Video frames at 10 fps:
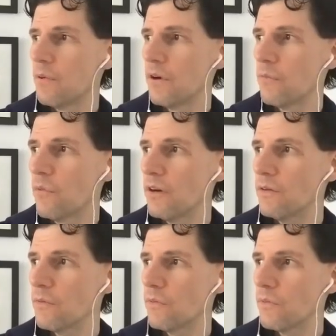But
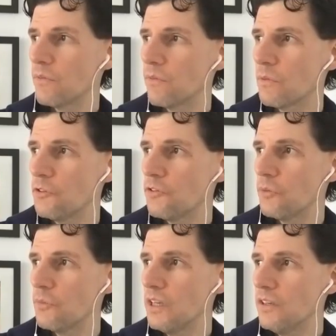what should
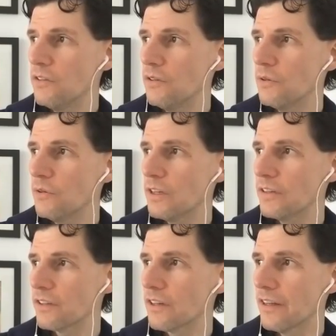we do
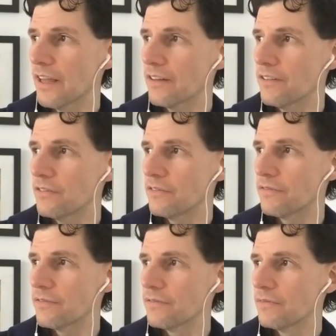as a
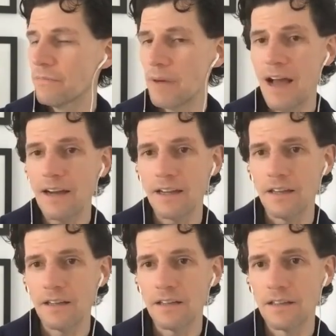collective
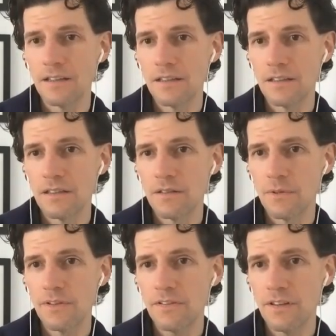body?
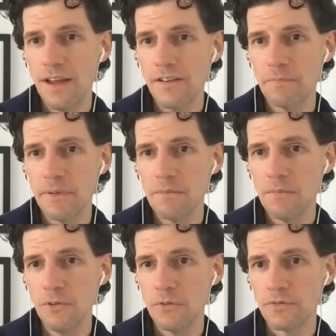What's the next big
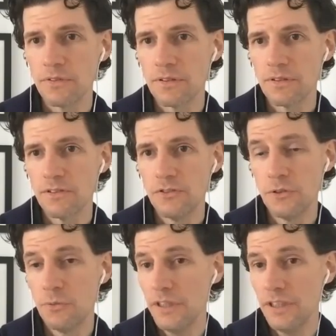move?
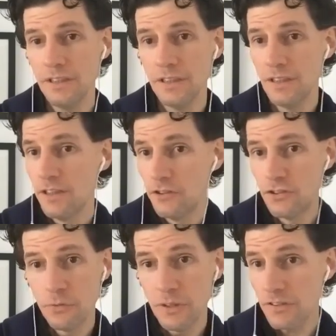Should
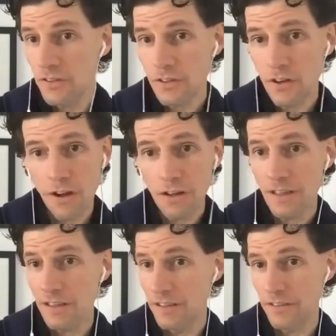we start
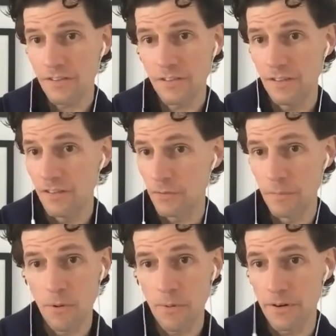calling this
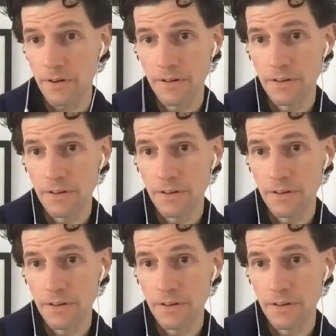reporter